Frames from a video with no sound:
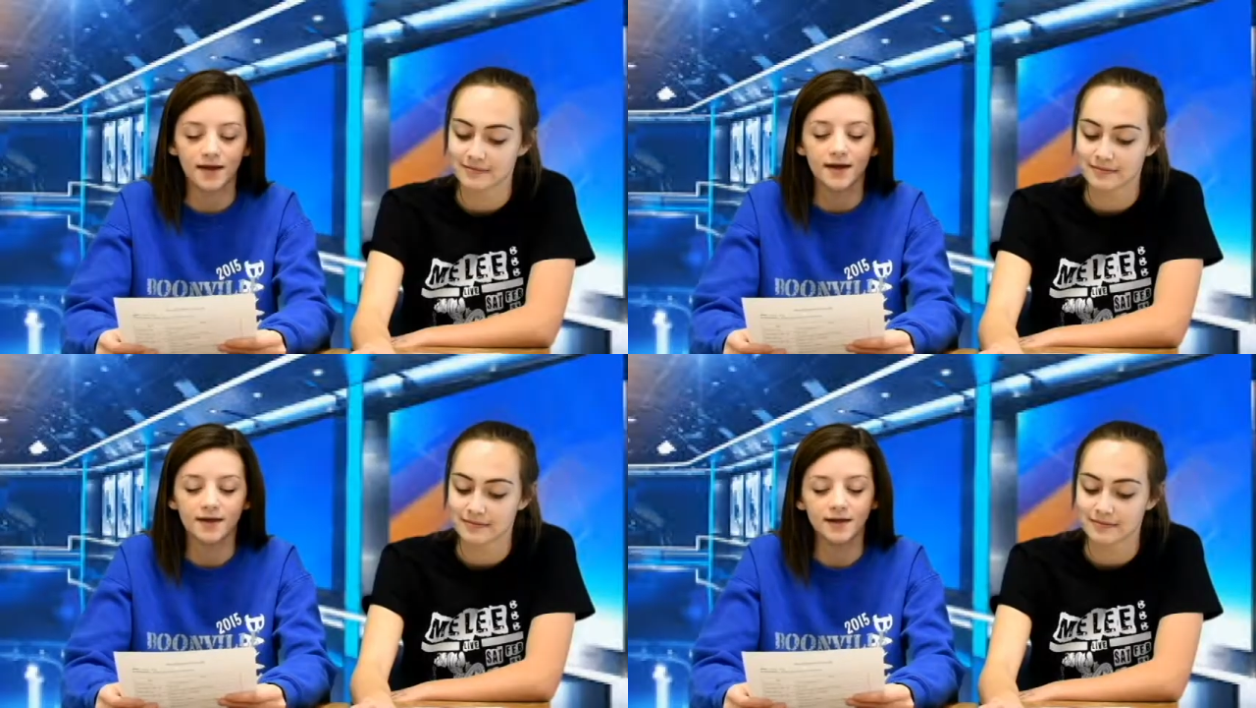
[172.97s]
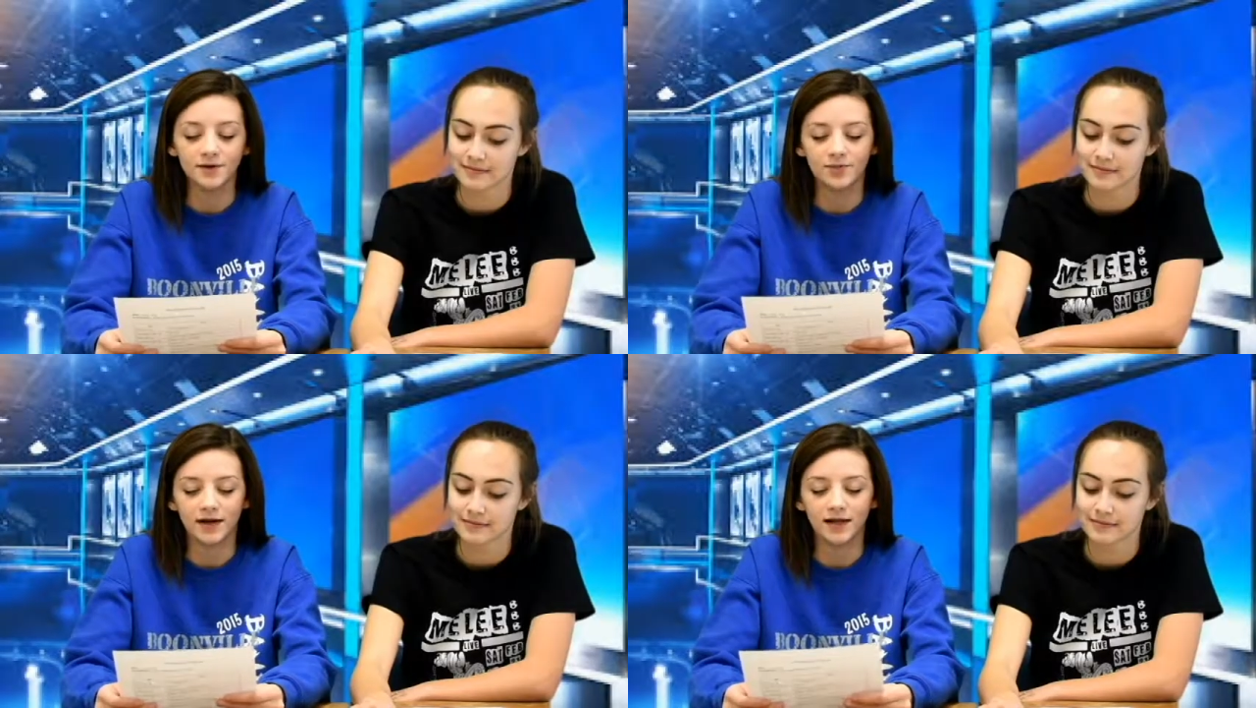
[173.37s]

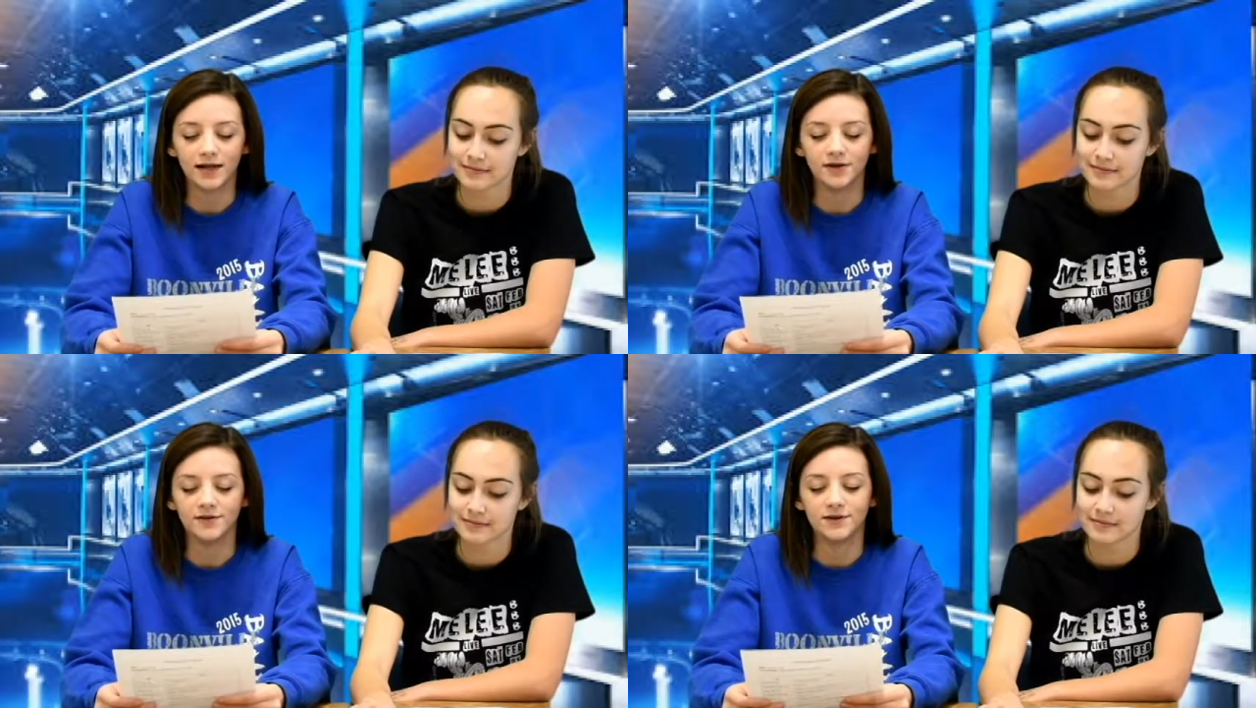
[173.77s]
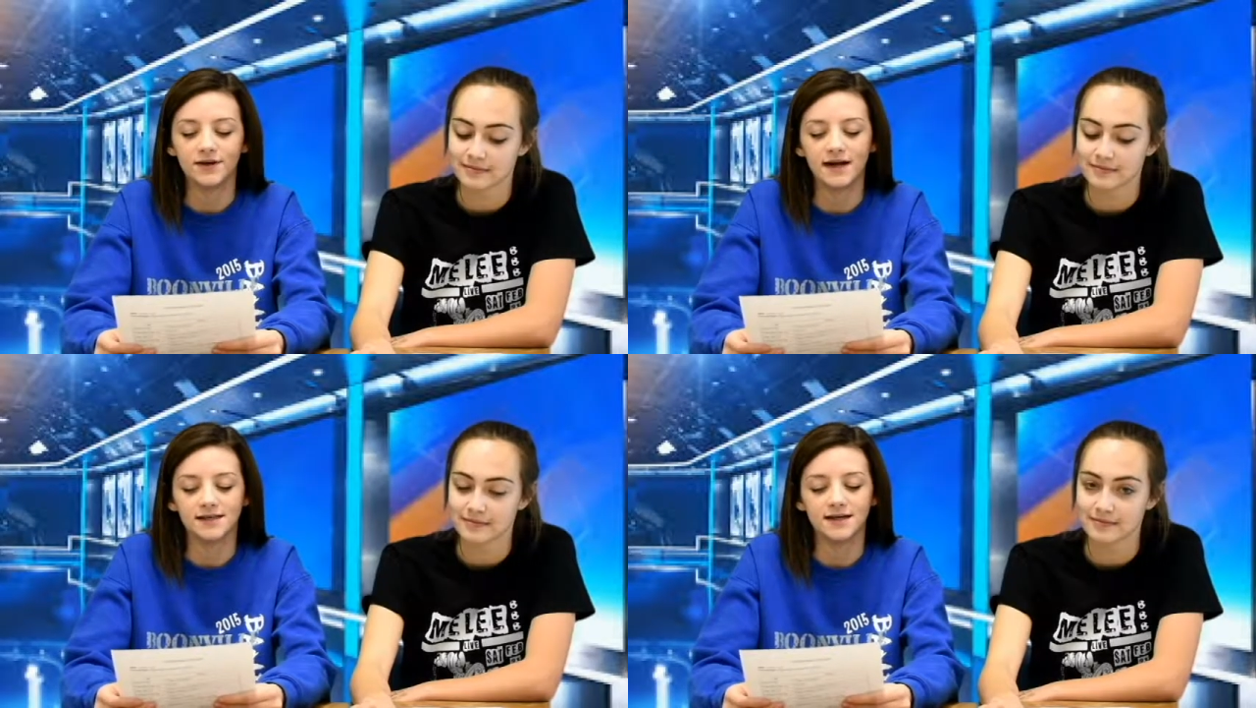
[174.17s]
Speaker 1: Clint Penny interviewed
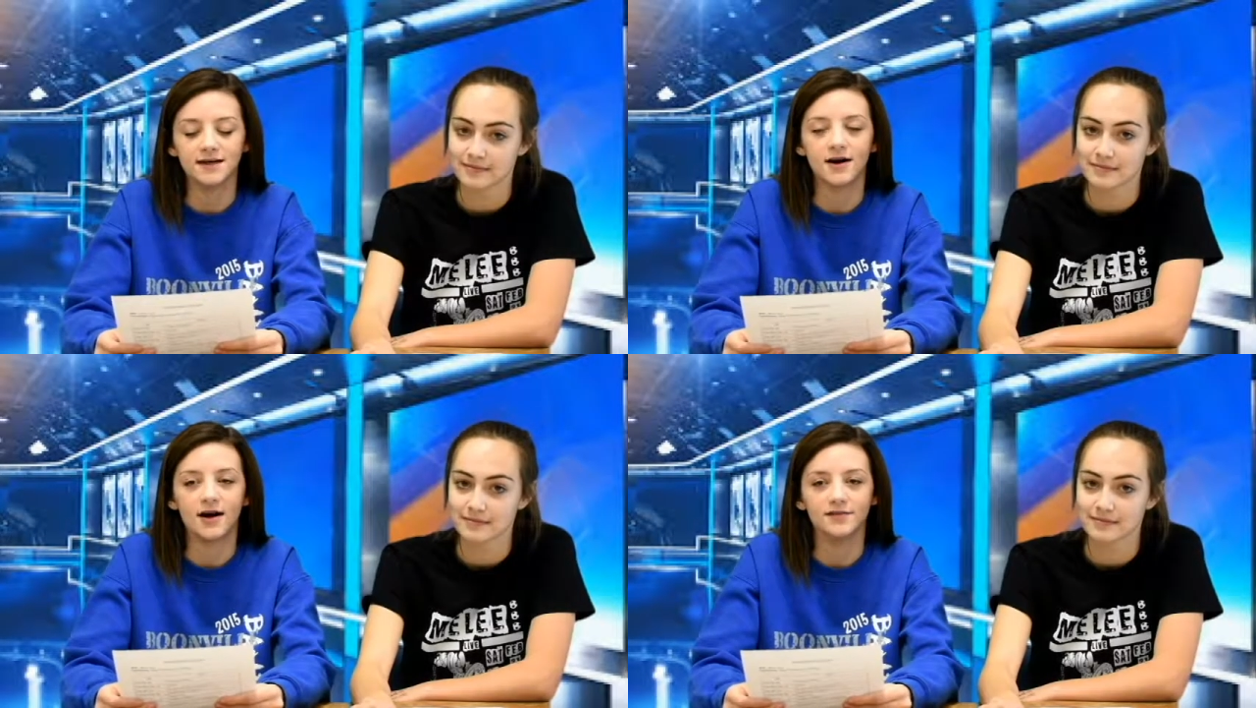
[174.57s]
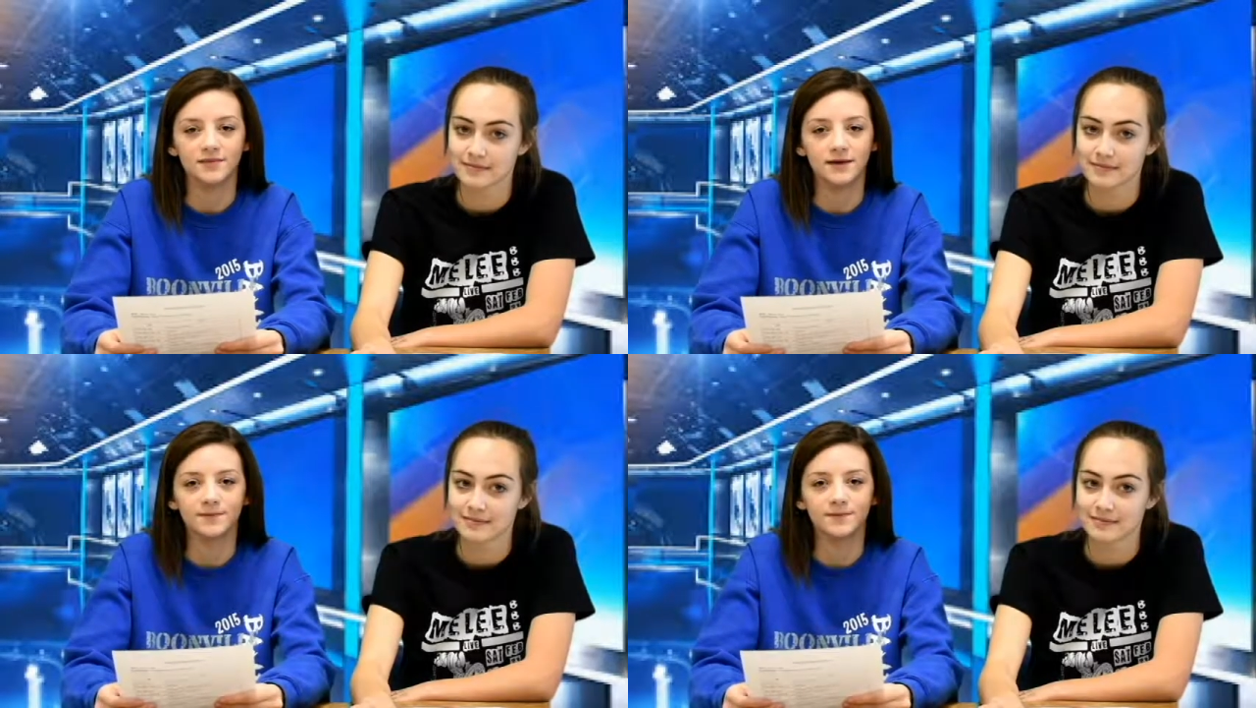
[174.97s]
Isaiah Kaufman.